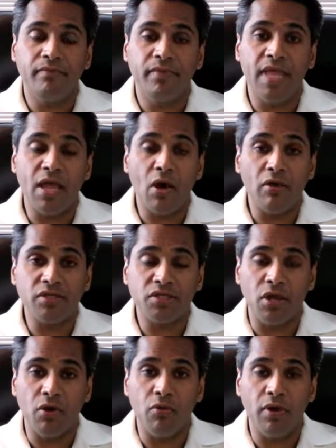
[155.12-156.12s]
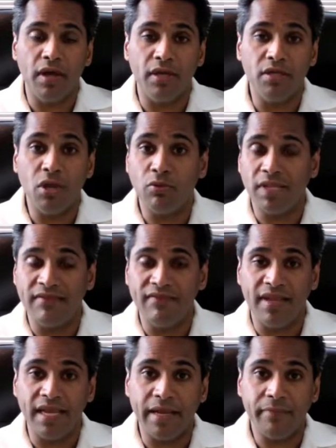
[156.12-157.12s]
They also don't leave
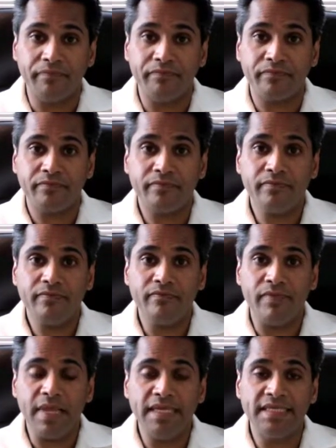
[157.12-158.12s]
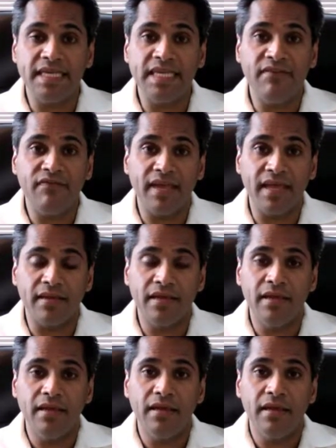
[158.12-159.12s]
any significant
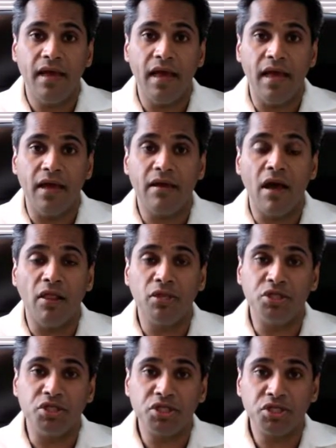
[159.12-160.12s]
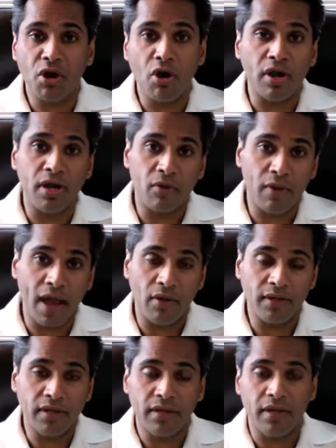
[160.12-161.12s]
collagen scarring
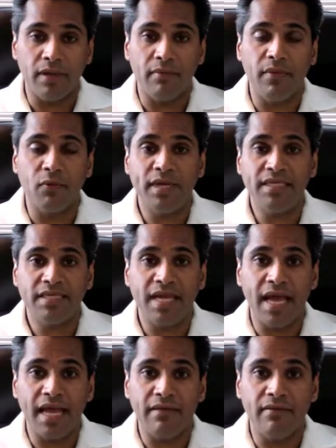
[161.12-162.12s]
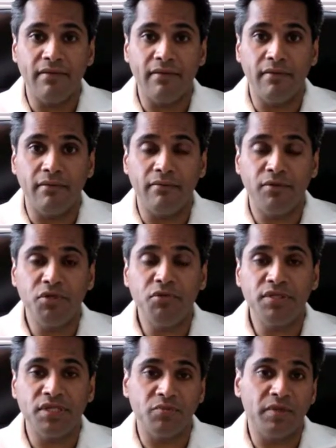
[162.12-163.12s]
around. The reason I
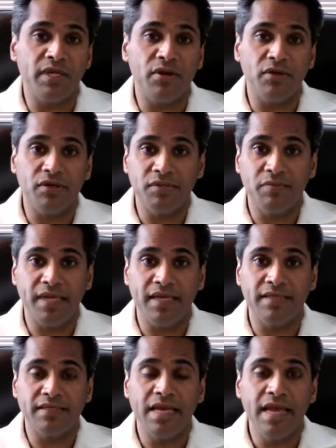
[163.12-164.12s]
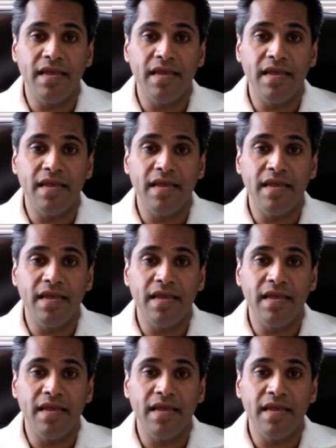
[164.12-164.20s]
choose this material is because